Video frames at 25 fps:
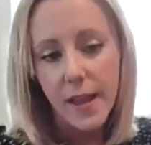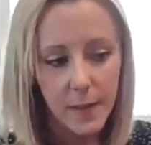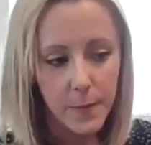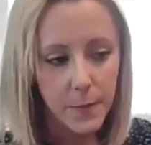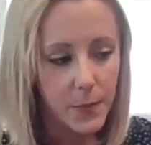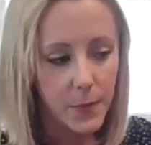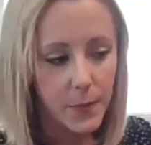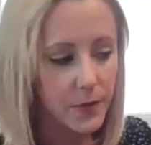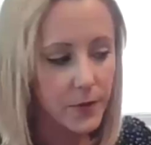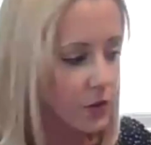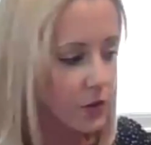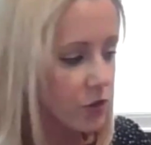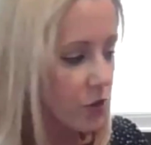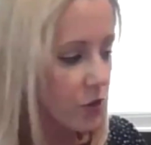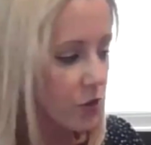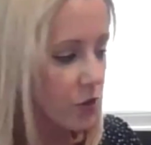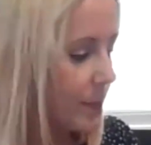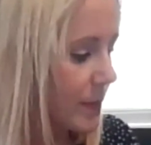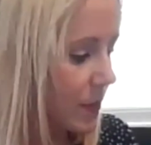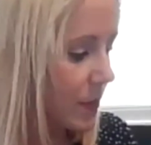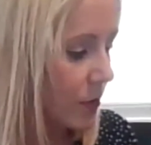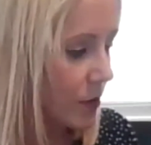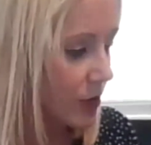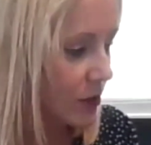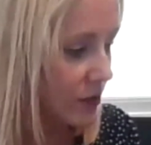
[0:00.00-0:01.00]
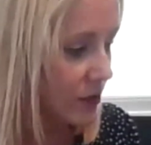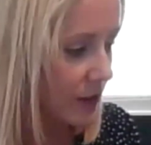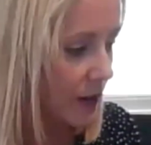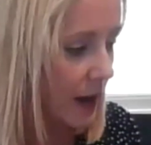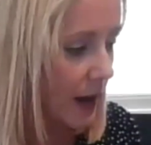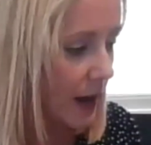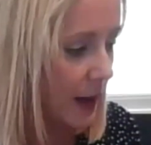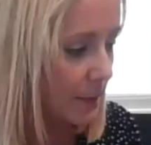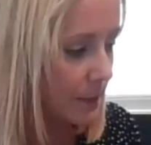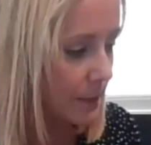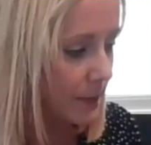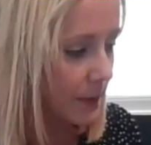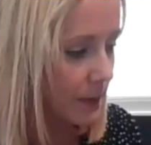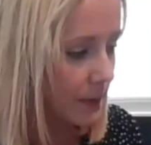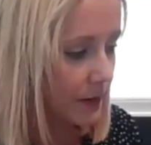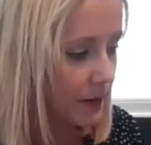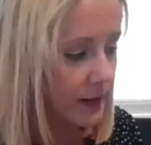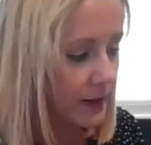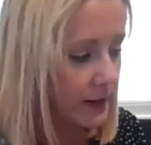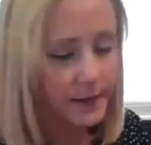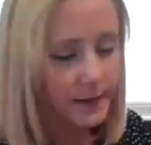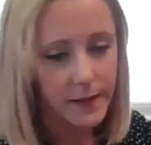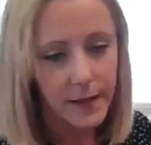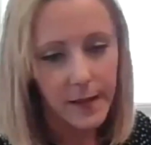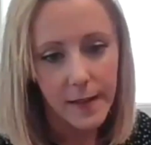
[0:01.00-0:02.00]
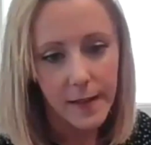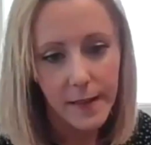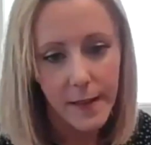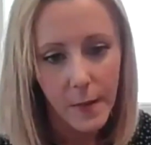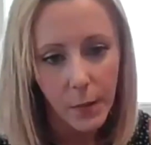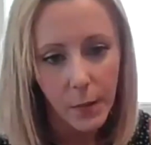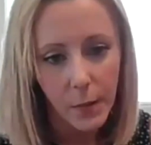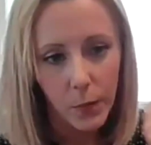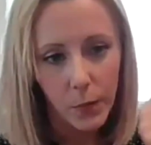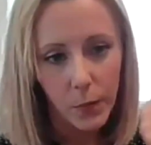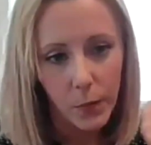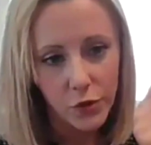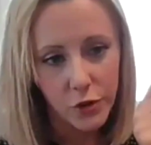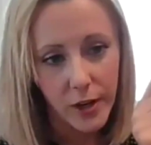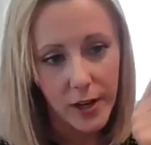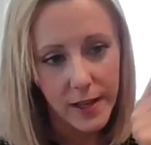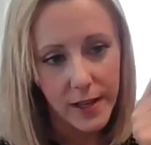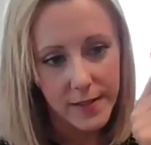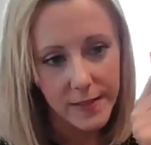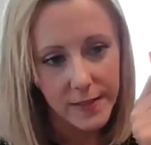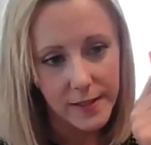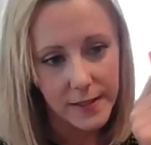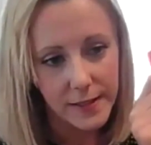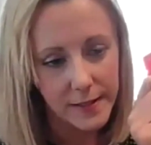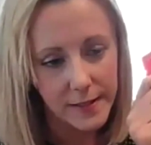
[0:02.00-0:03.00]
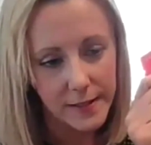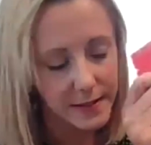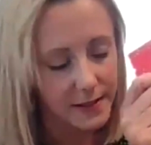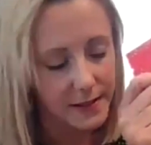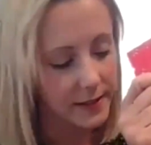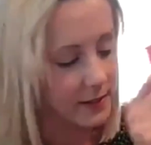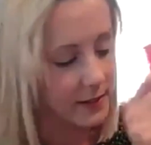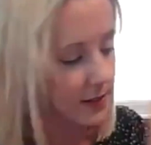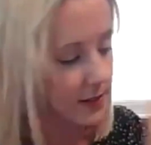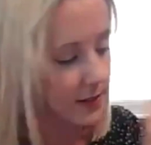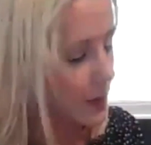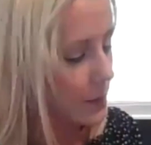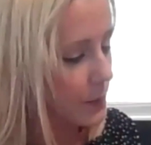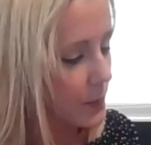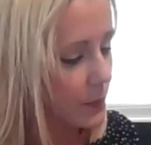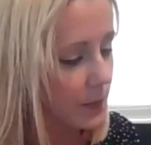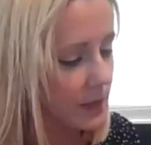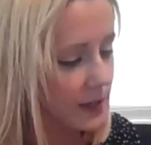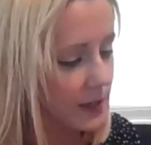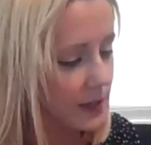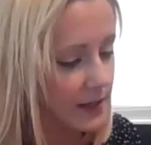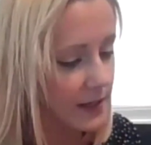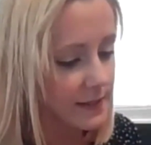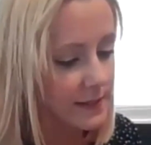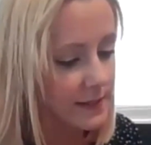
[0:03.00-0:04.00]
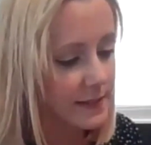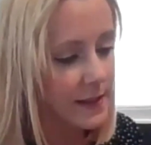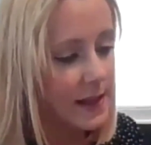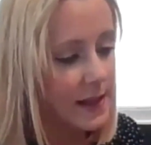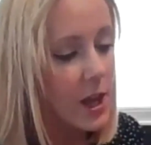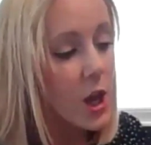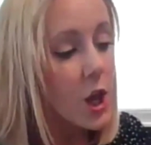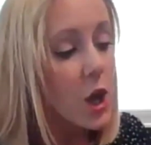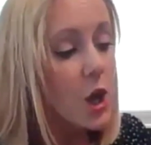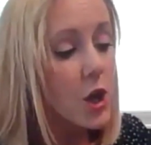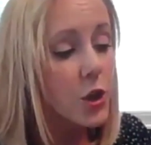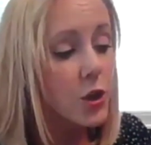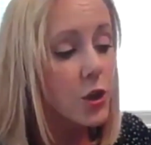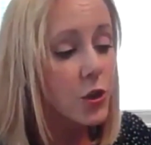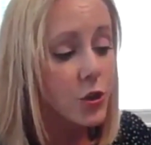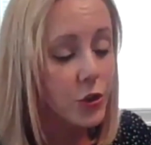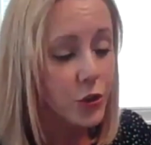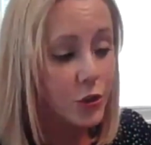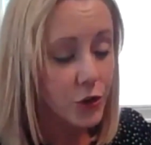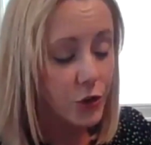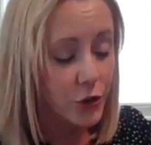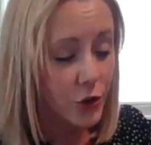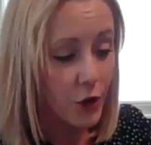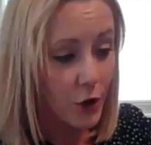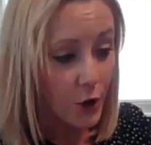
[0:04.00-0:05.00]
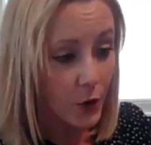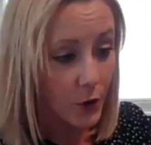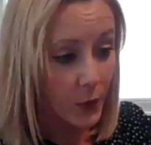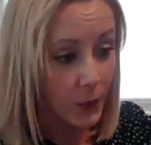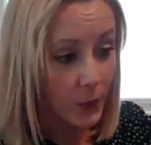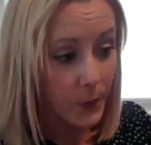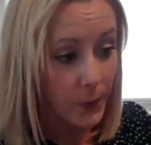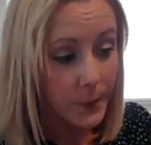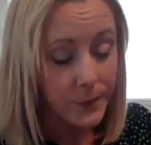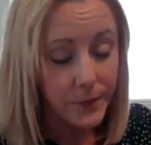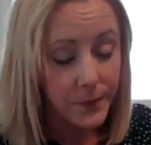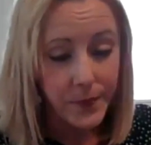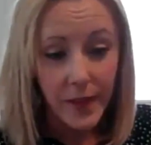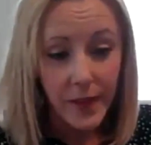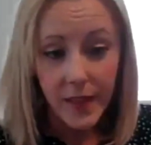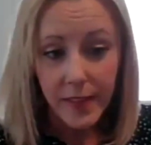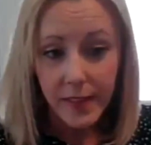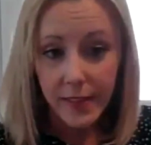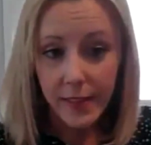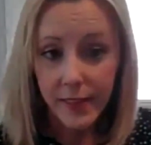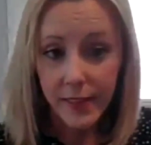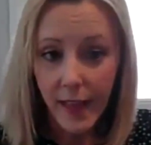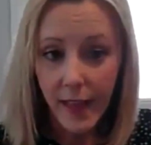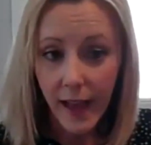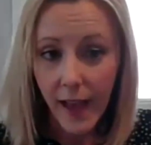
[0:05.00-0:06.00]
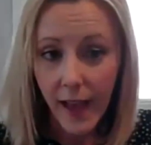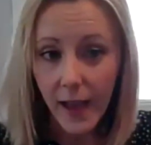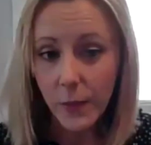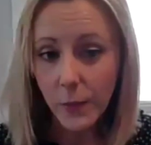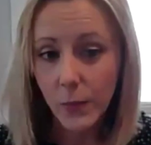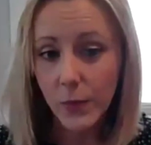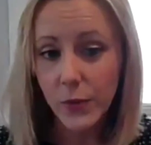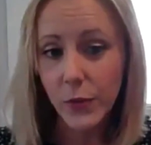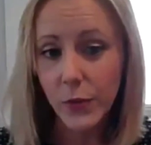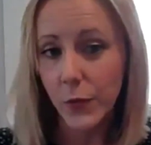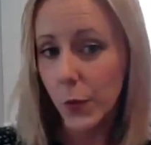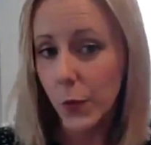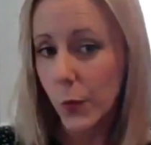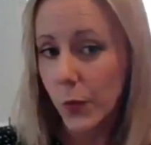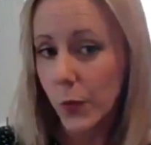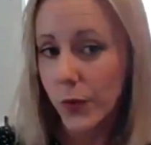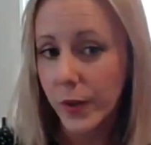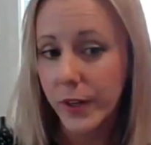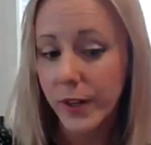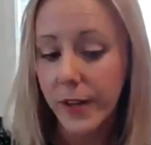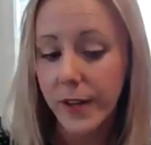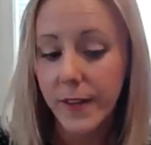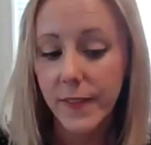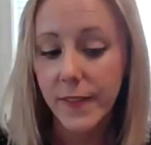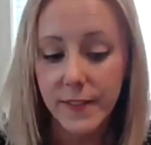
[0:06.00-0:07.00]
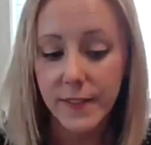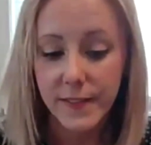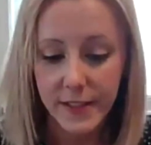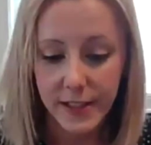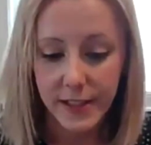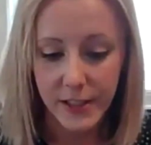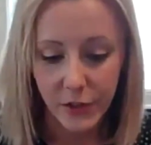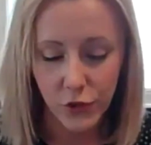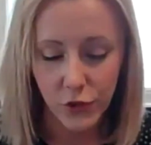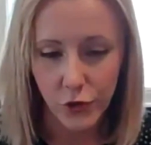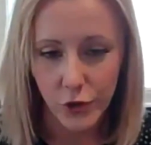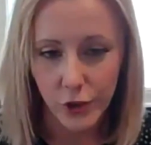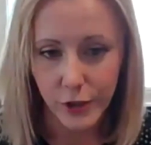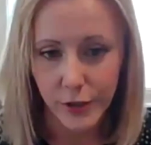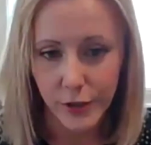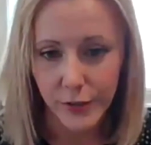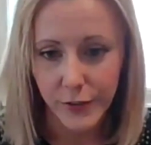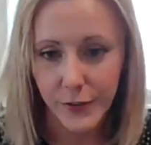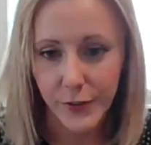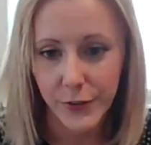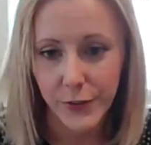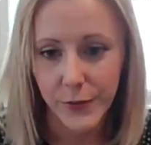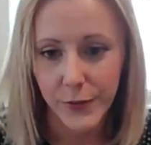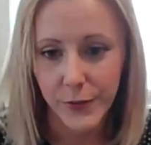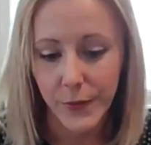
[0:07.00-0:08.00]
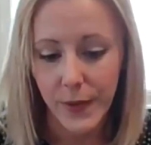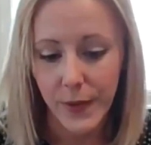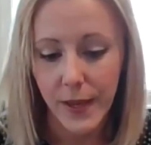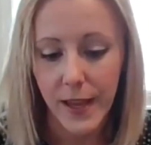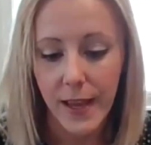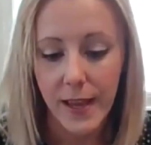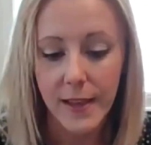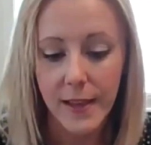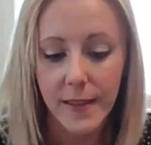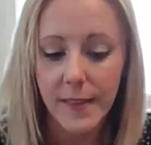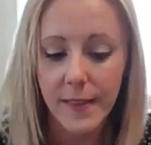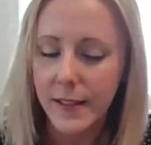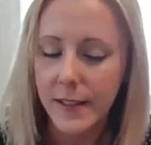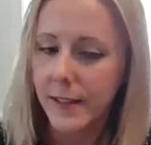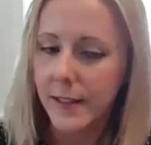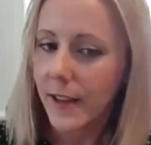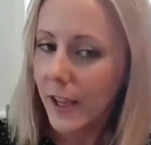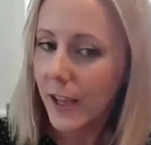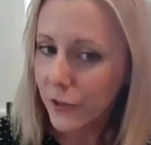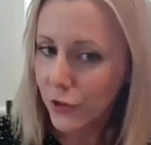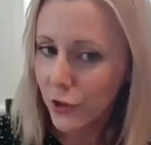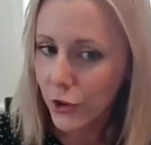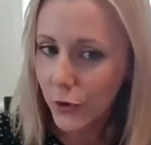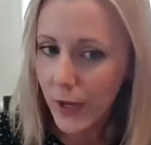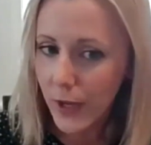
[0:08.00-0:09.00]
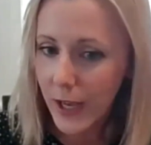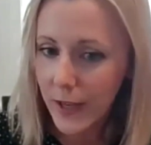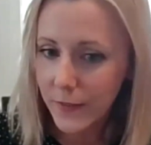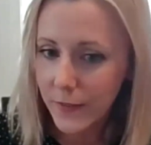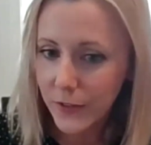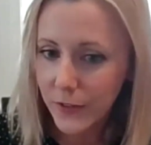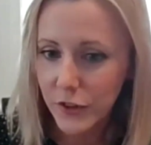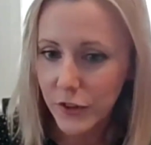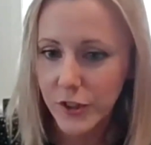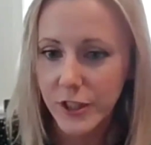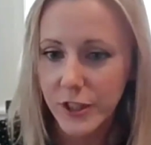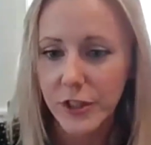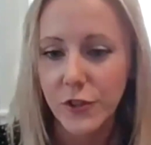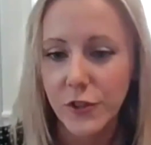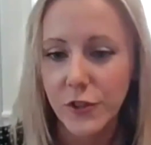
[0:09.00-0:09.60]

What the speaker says: and then put the chips on top. All right. And then we'll try these here in a couple minutes. So that was for the teachers. Okay. The not so average